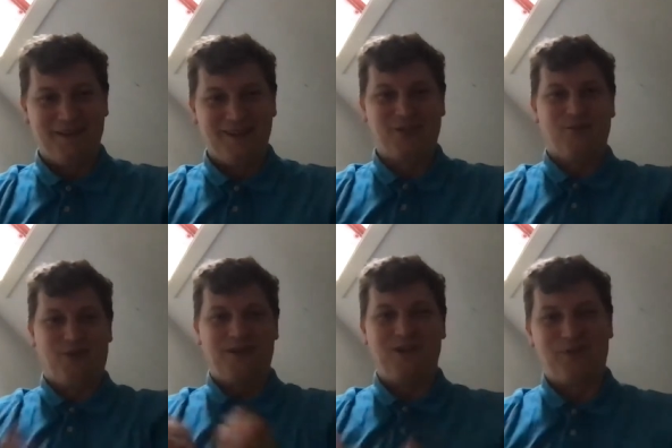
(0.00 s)
So you
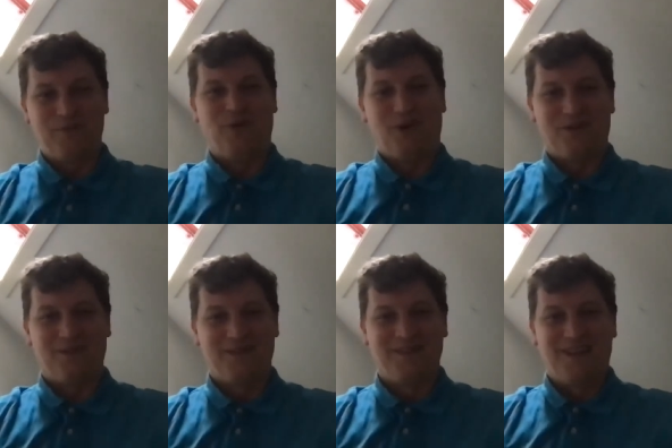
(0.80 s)
can learn more
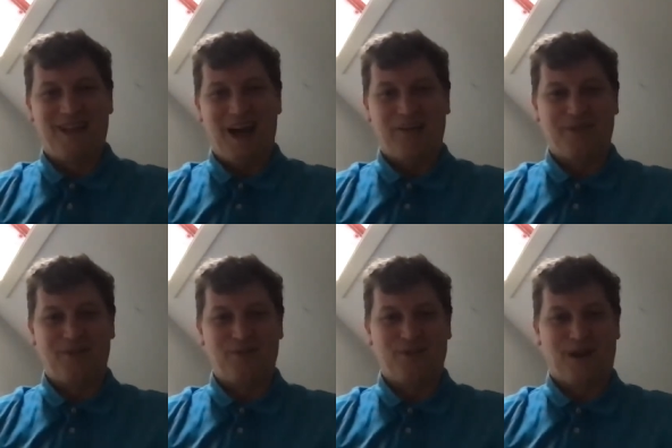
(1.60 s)
after
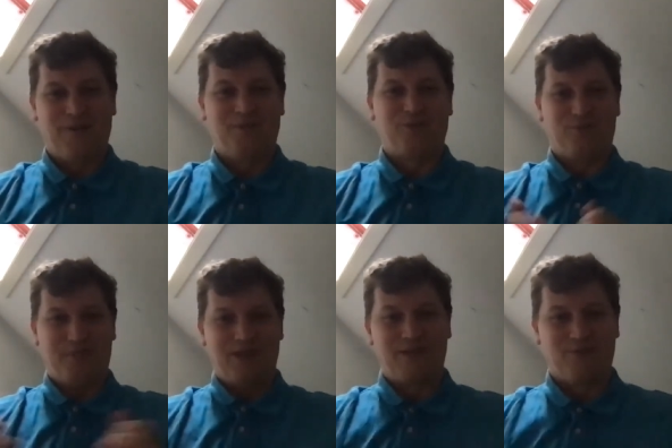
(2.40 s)
you yeah. will hmm. come to
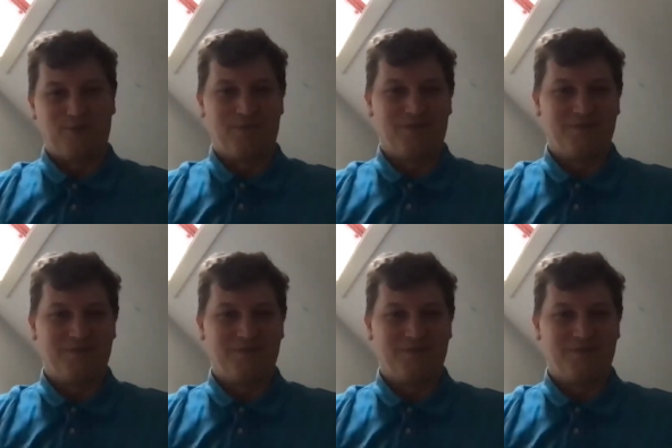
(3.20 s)
bigger group.